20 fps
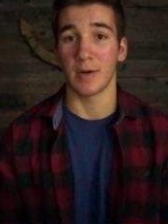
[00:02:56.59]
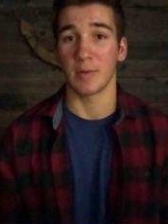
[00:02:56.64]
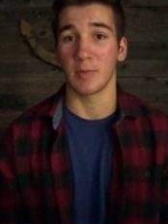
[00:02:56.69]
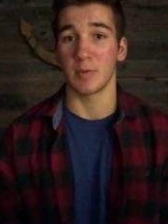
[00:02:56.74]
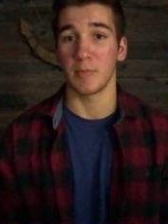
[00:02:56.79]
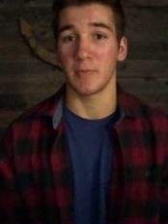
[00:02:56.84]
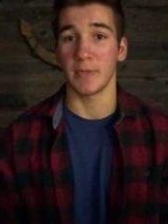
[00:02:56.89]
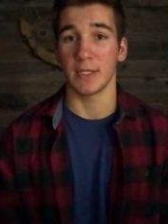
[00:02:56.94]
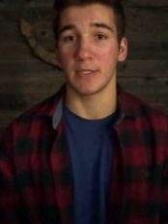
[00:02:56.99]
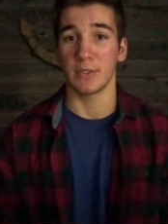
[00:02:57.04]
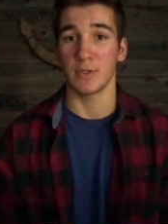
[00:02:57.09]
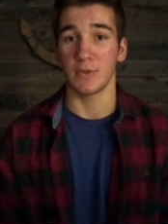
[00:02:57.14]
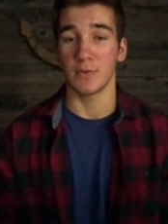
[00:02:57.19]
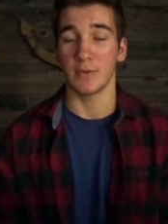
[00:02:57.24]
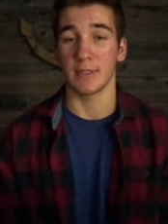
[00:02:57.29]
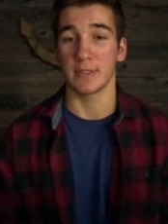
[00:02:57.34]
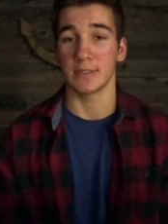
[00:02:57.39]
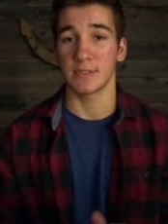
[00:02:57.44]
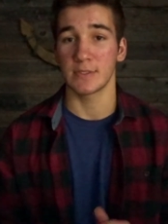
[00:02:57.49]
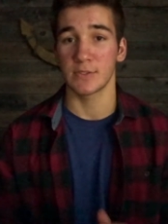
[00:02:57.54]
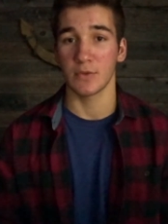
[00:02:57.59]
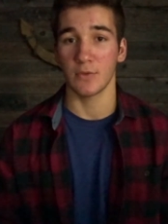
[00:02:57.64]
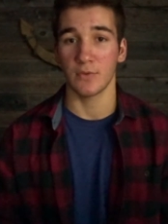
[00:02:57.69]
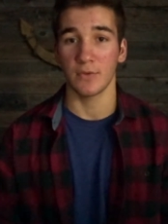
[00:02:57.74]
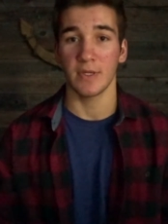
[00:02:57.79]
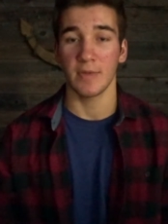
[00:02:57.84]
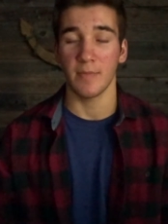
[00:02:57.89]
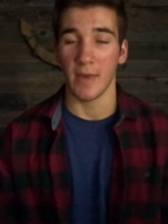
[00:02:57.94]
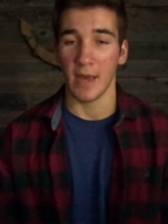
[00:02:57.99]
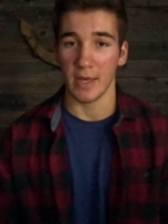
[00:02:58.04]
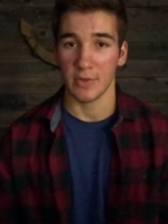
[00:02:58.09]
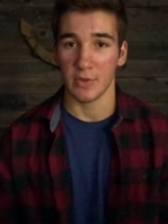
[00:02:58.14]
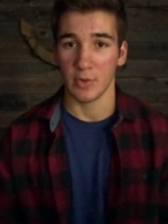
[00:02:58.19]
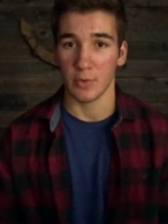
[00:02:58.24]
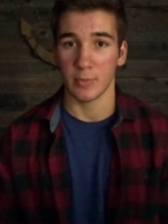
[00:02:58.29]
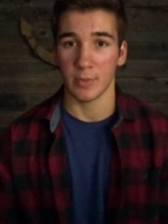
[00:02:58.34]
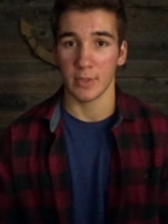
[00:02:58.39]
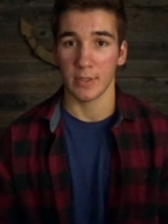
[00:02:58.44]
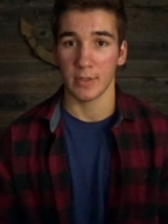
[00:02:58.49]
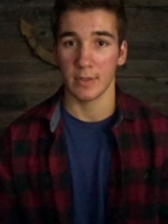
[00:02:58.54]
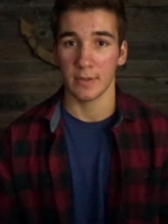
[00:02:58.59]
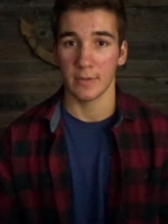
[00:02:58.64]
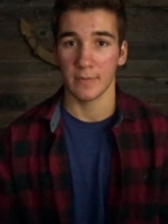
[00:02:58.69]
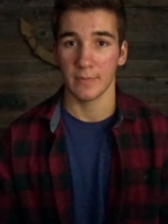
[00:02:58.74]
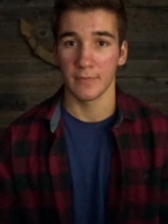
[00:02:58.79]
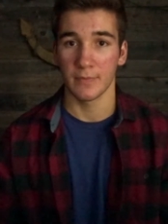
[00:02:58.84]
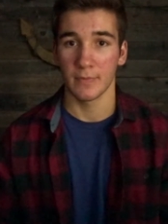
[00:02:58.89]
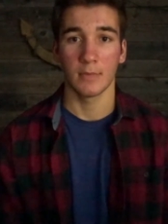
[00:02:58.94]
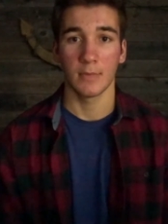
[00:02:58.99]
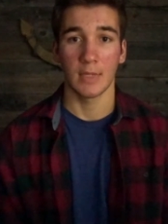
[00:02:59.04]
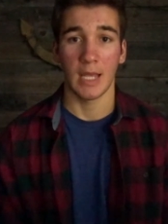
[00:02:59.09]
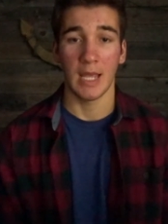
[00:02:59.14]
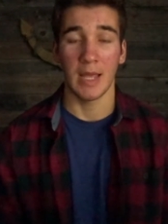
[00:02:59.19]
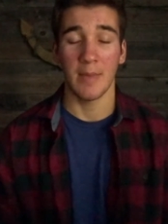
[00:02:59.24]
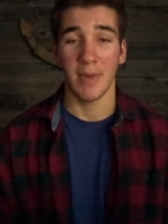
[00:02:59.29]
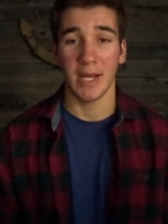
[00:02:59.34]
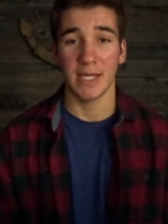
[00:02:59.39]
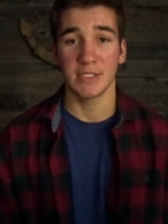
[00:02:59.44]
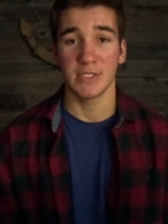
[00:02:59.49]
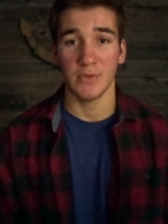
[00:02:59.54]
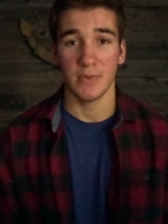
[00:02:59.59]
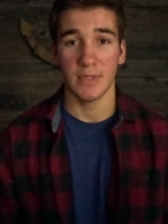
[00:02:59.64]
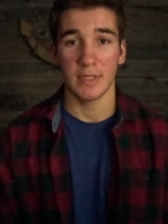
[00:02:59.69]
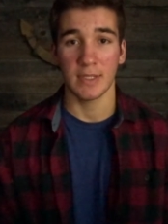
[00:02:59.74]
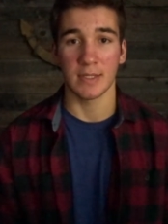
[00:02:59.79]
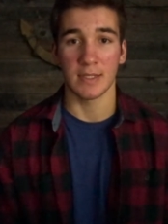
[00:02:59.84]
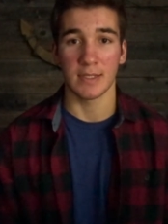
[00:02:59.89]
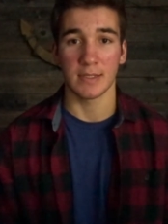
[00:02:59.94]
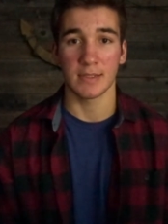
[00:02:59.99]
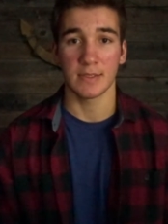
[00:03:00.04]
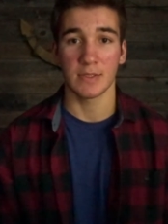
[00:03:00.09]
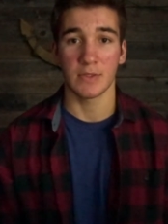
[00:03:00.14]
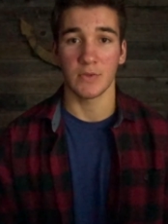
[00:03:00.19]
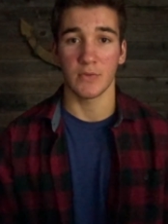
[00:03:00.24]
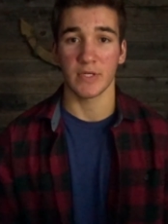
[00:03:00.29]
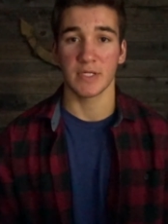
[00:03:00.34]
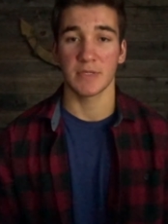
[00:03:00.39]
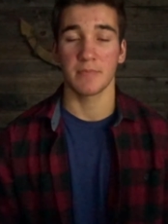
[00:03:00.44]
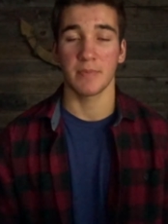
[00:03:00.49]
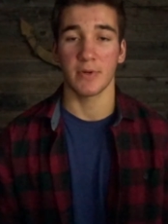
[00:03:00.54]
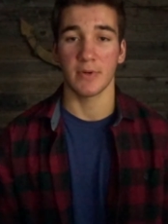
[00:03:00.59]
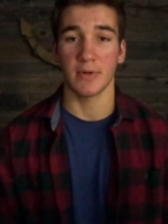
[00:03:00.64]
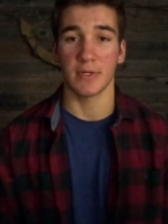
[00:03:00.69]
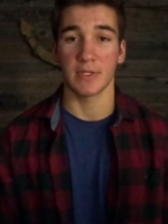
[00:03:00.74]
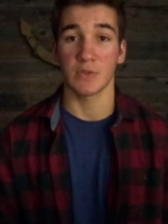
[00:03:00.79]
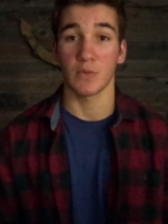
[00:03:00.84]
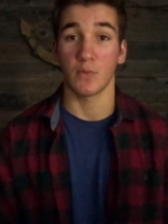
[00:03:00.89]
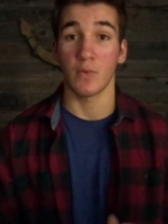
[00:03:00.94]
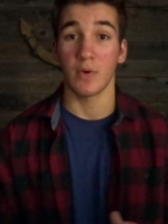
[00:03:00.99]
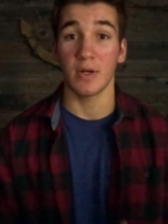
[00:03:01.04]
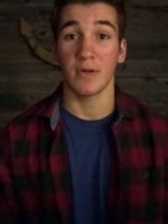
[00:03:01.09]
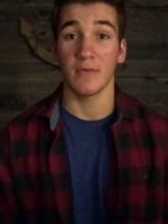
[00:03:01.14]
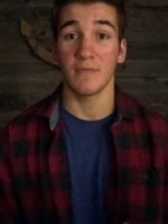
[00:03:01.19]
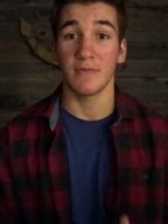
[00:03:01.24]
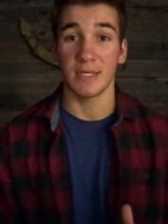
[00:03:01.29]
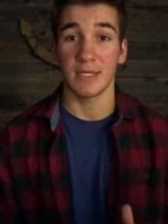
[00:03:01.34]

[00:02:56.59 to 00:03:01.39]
I'm gonna be doing solely math homework. And by doing this, you experience one of